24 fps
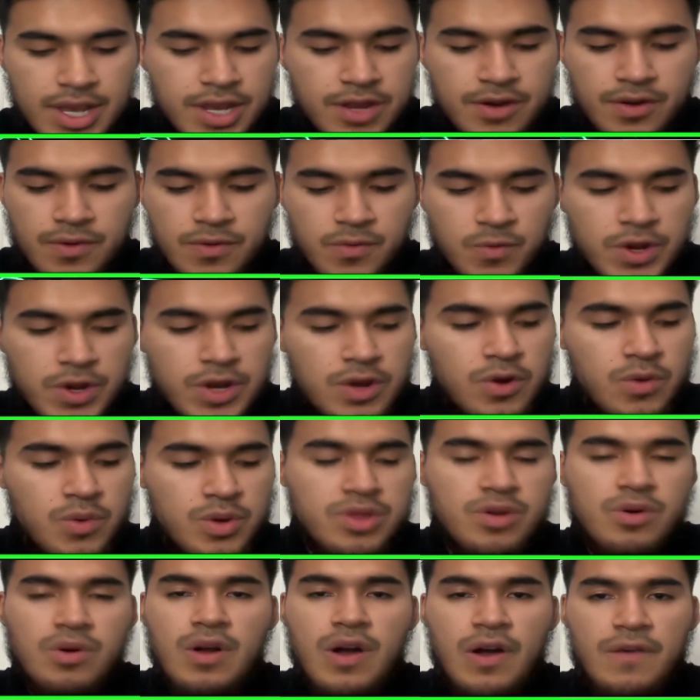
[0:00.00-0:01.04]
you know, we know what
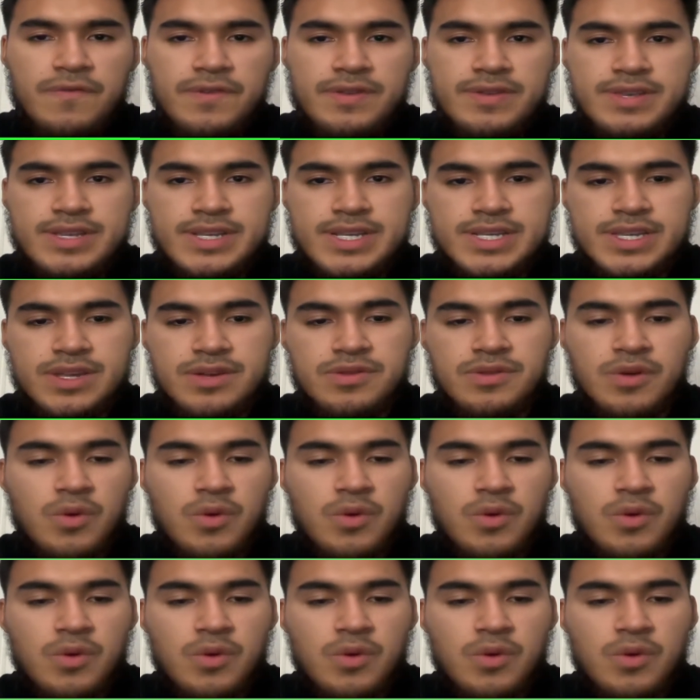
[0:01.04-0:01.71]
their offense is. They're,